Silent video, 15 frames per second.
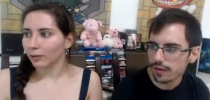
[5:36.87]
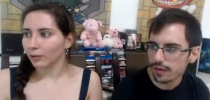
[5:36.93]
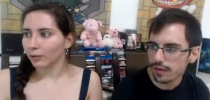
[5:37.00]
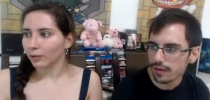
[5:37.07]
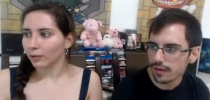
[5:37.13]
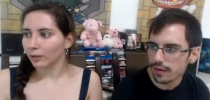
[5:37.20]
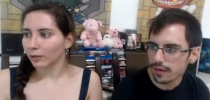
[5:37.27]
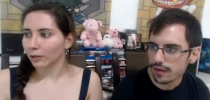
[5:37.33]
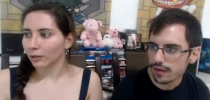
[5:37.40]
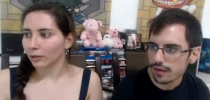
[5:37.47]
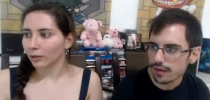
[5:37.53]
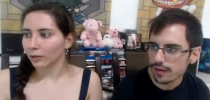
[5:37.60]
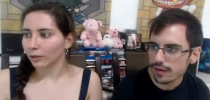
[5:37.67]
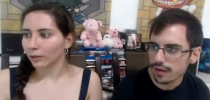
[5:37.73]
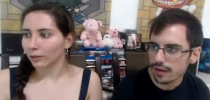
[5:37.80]

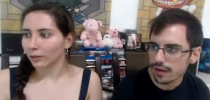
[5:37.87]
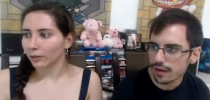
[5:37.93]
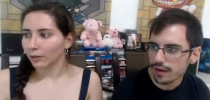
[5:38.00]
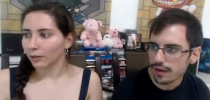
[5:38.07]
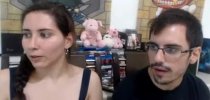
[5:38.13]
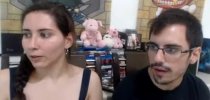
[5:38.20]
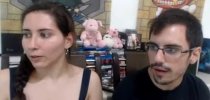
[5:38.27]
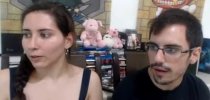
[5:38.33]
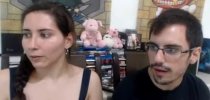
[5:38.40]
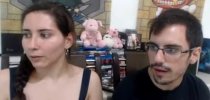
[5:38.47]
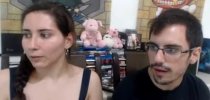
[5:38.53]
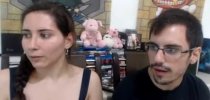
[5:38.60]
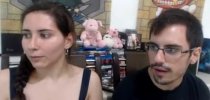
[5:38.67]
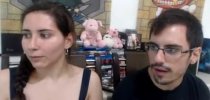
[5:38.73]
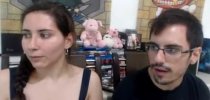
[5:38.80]

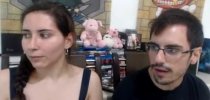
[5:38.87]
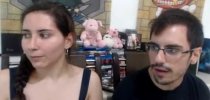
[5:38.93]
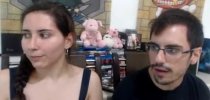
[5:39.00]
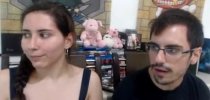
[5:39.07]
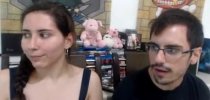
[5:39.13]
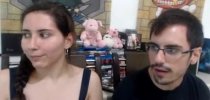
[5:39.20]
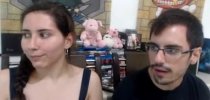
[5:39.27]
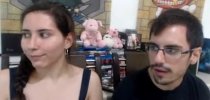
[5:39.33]
(no one is talking)